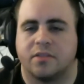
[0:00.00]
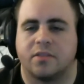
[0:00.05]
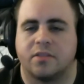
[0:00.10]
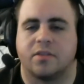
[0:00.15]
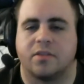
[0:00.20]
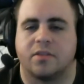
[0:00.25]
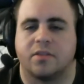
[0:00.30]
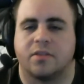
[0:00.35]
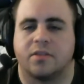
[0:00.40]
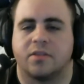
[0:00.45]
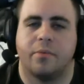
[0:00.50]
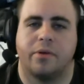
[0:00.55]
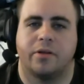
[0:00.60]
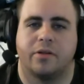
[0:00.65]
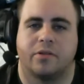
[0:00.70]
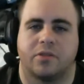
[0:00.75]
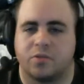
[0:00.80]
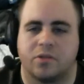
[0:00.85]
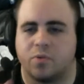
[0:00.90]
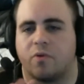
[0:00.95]
Because
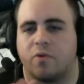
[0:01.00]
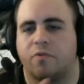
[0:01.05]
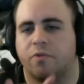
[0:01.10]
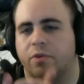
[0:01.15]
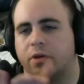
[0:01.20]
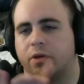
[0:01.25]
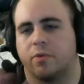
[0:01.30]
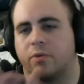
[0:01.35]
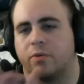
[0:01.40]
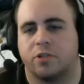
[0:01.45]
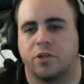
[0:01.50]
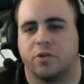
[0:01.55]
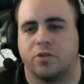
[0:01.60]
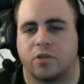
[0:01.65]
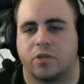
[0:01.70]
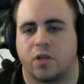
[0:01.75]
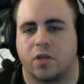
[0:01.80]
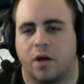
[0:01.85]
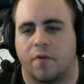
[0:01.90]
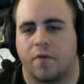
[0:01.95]
IMDb does this wonderful thing where it
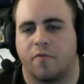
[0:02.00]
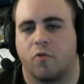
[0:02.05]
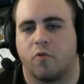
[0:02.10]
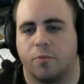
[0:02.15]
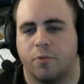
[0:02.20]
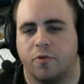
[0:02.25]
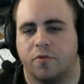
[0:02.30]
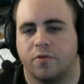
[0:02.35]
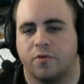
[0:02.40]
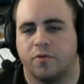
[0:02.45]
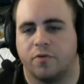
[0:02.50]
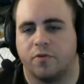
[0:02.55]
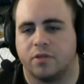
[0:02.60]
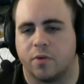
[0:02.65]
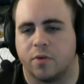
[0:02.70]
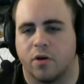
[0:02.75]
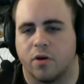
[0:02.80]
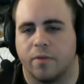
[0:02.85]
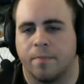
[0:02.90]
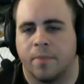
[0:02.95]
shows the top 4 movies
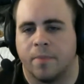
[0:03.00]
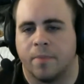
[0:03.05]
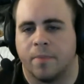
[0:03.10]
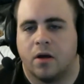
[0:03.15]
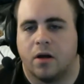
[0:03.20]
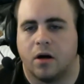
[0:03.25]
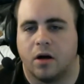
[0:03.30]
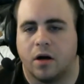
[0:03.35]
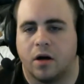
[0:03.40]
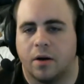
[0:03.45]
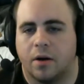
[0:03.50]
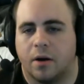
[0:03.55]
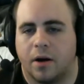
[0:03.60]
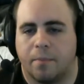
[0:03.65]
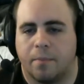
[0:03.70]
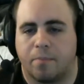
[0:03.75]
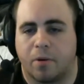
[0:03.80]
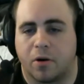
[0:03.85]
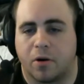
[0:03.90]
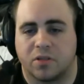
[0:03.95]
they were in.
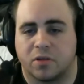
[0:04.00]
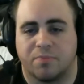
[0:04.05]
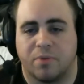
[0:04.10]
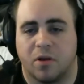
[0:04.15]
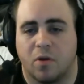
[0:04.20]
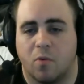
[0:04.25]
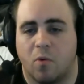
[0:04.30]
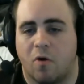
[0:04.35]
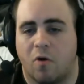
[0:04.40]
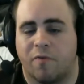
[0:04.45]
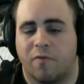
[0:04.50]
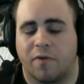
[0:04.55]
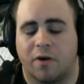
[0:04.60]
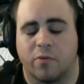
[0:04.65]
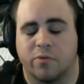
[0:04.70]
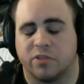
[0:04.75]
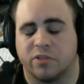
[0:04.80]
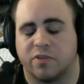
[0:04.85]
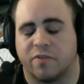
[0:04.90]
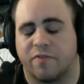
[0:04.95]
Perks of Being a
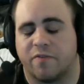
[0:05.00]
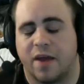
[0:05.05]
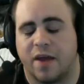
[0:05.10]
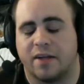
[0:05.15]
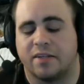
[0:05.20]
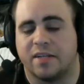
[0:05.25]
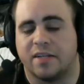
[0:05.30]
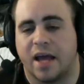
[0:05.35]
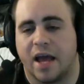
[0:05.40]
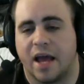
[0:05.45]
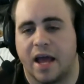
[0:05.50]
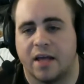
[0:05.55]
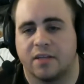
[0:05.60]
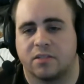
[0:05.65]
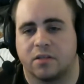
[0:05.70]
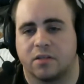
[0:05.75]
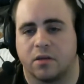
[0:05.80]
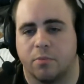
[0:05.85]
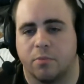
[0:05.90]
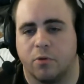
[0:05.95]
Wallflower was a
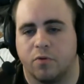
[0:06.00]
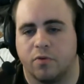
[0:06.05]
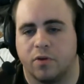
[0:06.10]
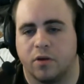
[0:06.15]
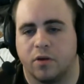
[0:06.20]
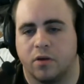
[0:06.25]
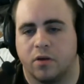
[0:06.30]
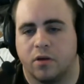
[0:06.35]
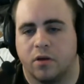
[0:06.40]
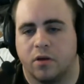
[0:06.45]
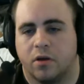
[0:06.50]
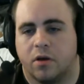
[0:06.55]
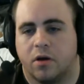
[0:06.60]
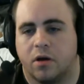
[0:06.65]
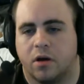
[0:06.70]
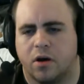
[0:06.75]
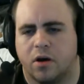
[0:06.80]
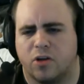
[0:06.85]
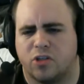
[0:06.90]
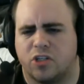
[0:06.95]
fantastic movie.
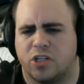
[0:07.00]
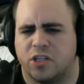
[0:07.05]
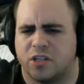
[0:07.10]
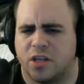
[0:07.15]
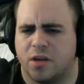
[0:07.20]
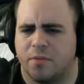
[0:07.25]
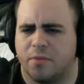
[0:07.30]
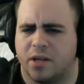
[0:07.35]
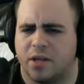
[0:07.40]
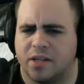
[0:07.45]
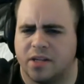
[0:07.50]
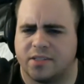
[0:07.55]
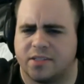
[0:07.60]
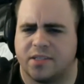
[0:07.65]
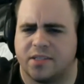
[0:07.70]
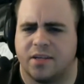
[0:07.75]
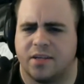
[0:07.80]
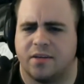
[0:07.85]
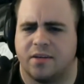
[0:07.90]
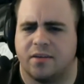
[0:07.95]
She's going to be in
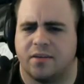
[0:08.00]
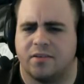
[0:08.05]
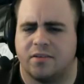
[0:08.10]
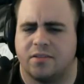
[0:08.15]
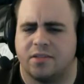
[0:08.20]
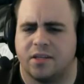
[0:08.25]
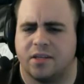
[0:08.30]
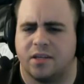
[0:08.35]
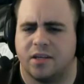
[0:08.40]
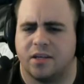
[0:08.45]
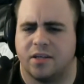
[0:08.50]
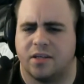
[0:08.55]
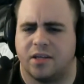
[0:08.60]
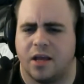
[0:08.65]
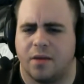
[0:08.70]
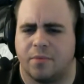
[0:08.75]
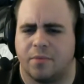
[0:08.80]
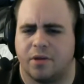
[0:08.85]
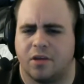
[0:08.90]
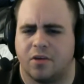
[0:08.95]
a Sin City,
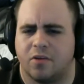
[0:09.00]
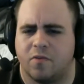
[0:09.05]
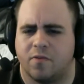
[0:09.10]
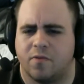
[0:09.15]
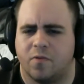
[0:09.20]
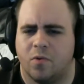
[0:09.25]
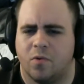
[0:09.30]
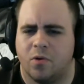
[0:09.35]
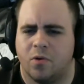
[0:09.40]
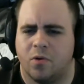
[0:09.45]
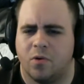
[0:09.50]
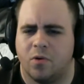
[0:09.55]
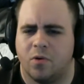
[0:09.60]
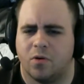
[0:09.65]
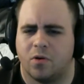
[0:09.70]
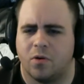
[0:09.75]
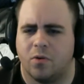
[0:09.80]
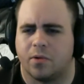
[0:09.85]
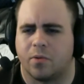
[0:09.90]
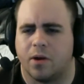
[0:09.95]
A Dame to Kill For?
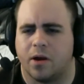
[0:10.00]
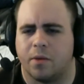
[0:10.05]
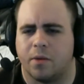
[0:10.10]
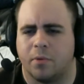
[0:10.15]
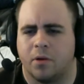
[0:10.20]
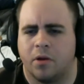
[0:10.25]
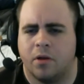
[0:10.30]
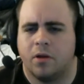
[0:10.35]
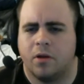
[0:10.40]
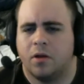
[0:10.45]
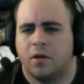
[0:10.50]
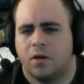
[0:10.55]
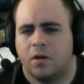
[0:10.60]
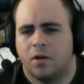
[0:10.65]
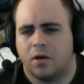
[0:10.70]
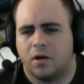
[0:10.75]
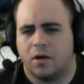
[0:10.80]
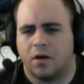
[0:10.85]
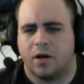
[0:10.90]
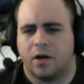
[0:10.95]
Holy crap.
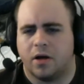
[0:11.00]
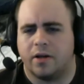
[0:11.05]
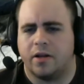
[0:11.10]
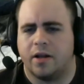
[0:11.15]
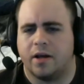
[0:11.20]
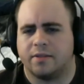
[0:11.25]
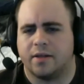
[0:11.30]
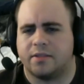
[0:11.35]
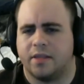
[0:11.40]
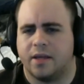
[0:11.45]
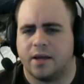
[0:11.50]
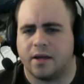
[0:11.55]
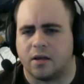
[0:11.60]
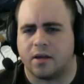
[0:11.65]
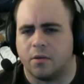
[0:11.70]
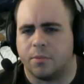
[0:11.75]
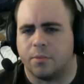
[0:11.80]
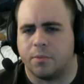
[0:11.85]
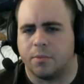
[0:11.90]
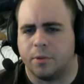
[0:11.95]
I did not see
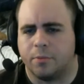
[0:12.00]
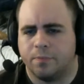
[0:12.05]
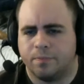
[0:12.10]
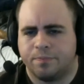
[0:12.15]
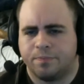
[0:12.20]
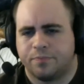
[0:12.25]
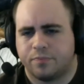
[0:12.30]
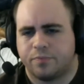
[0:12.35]
that coming.